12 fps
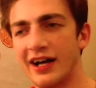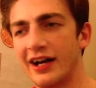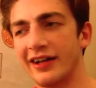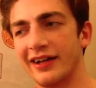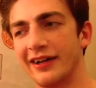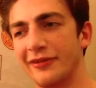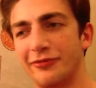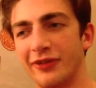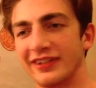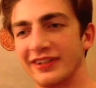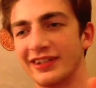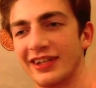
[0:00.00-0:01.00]

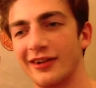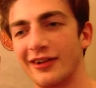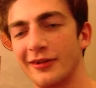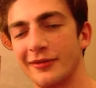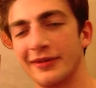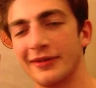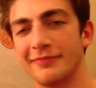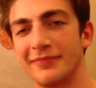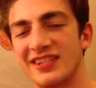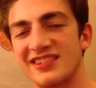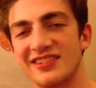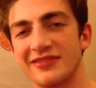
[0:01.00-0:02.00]
Fun little
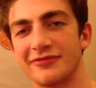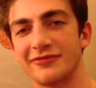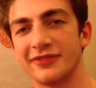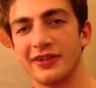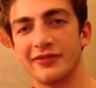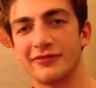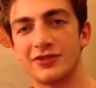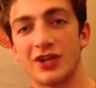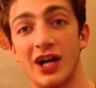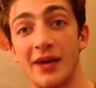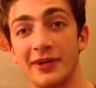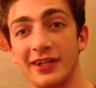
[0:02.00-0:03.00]
bits of
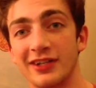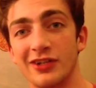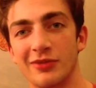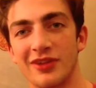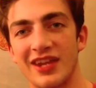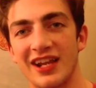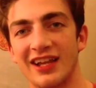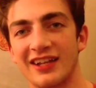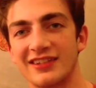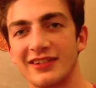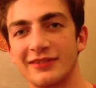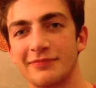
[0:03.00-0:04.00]
drama and humor that I like
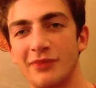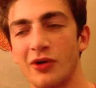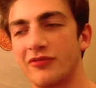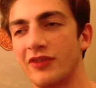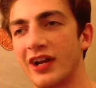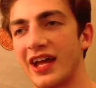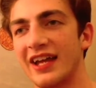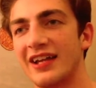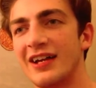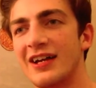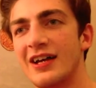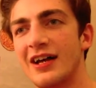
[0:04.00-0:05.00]
to poke fun at.
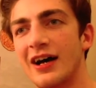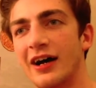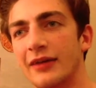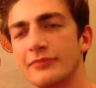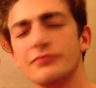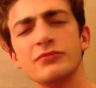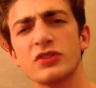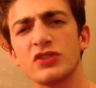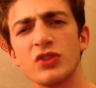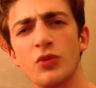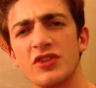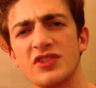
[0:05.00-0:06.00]
So
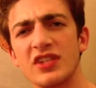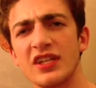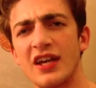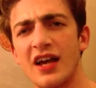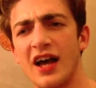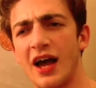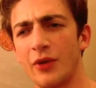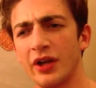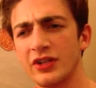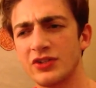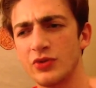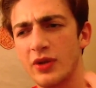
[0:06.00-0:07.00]
we'll see. I want
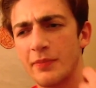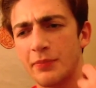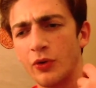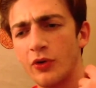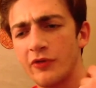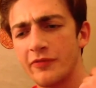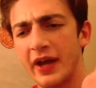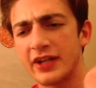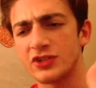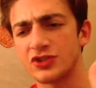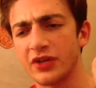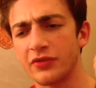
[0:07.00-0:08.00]
to improve my
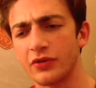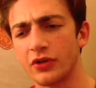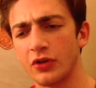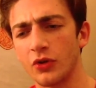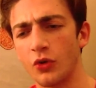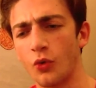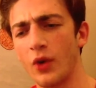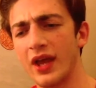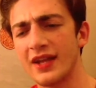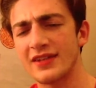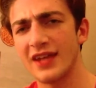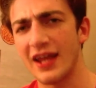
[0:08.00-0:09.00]
general
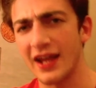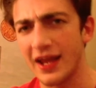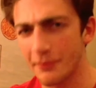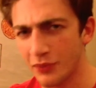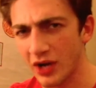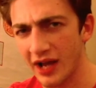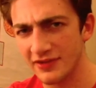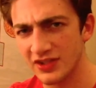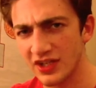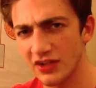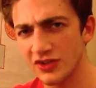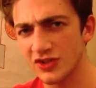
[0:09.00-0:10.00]
wit and improv
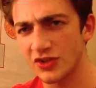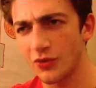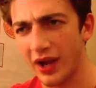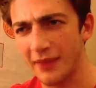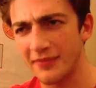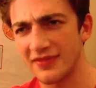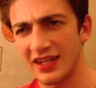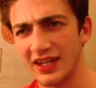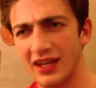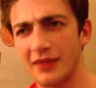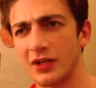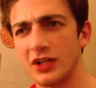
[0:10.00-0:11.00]
skills, so what I'm thinking
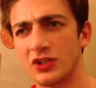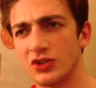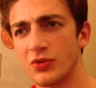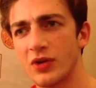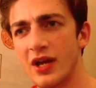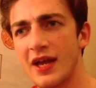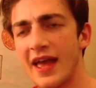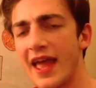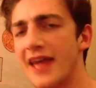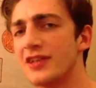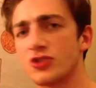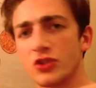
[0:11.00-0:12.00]
I'm going to do
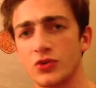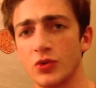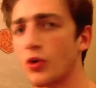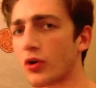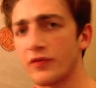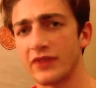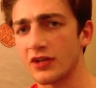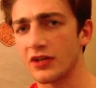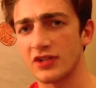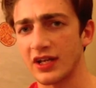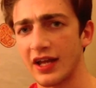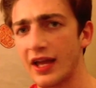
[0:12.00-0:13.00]
is just record videos
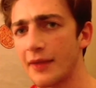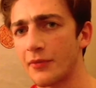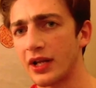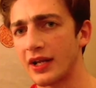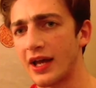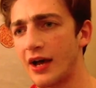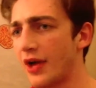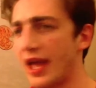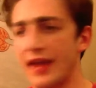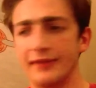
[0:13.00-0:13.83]
like I am right now, and